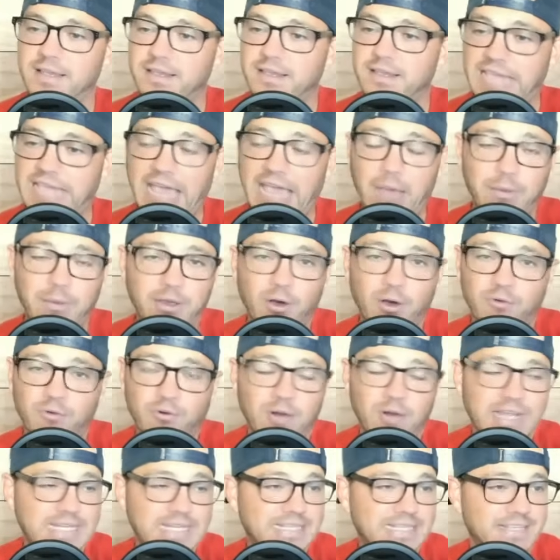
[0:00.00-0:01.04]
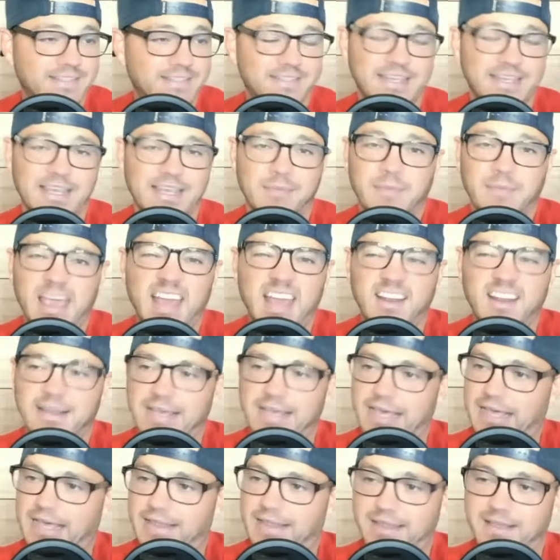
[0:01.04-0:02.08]
yeah, we overrated this team, man.
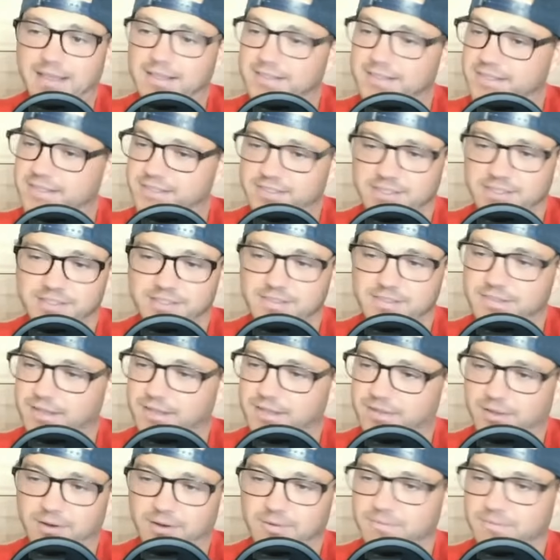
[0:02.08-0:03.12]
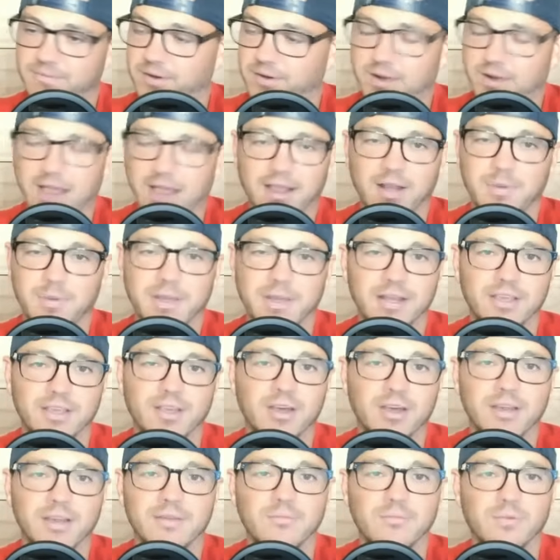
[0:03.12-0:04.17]
It's just they're not going to be any
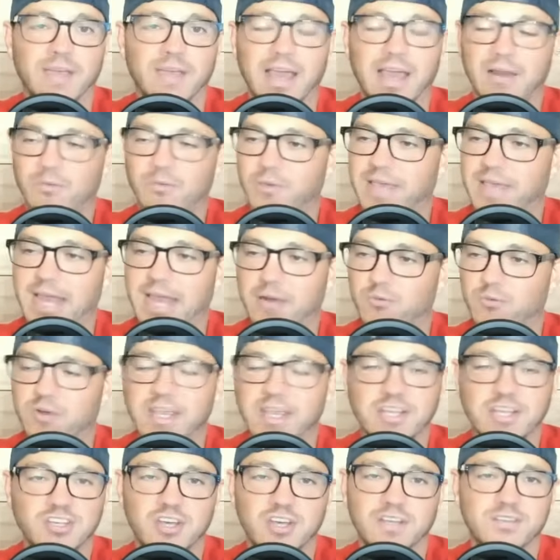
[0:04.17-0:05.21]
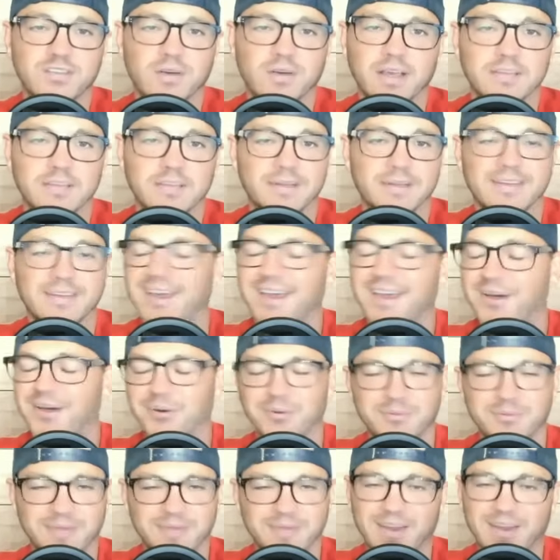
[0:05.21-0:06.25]
good. We got to readjust our expectations. No,
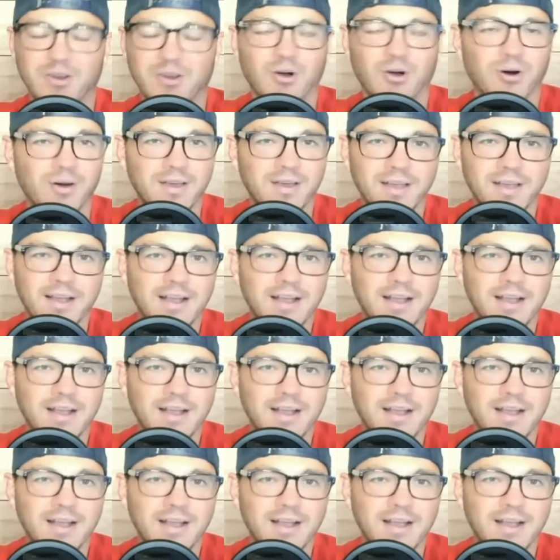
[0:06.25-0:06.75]
not at all.